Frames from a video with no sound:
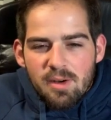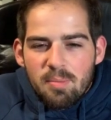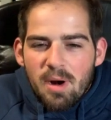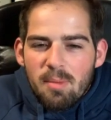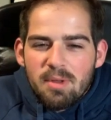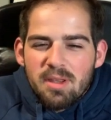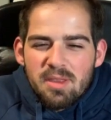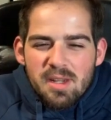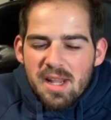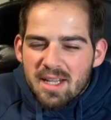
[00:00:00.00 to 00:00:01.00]
probably
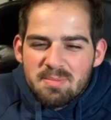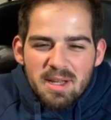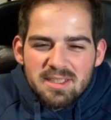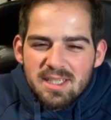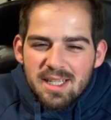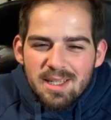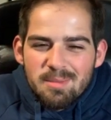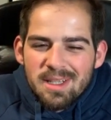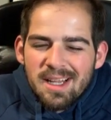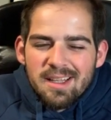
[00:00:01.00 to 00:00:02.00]
the next best
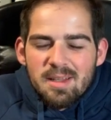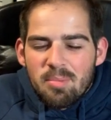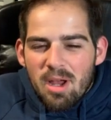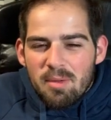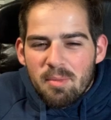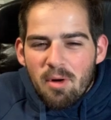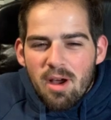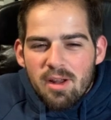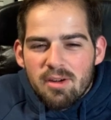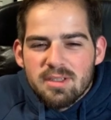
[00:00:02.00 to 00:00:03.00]
team, then probably
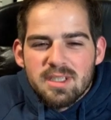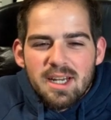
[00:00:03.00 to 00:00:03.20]
Marauders,